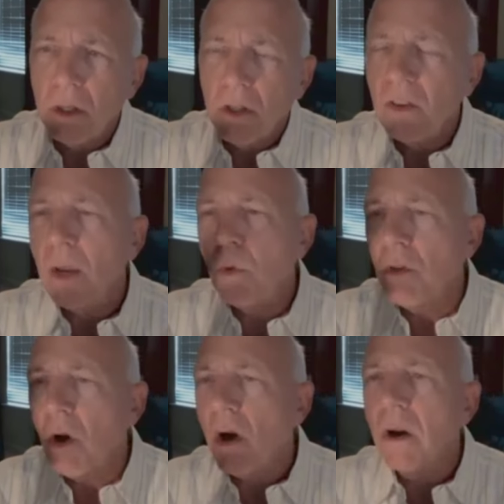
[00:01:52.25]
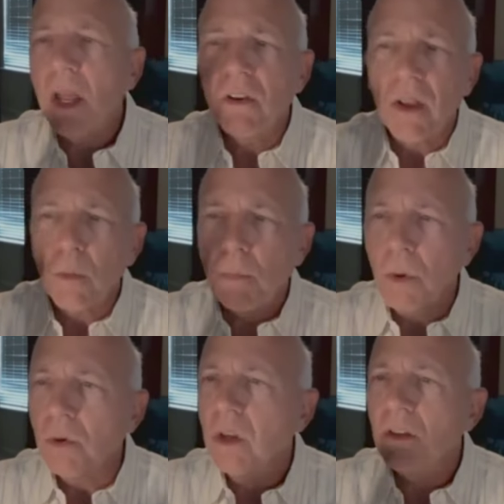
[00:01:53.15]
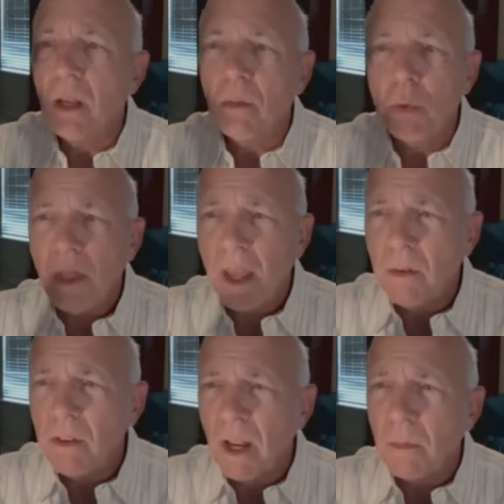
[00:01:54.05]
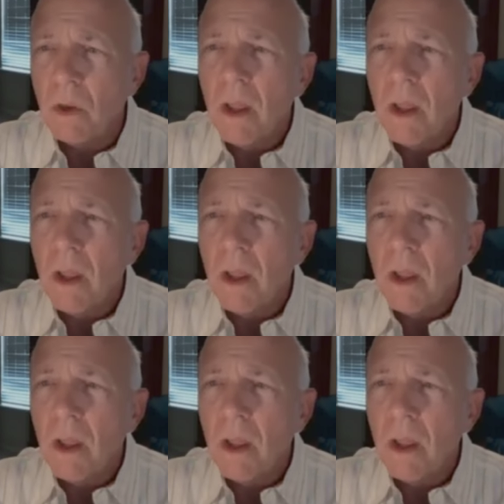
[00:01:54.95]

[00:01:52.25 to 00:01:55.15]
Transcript: same with RNA, same with proteins, same with enzymes,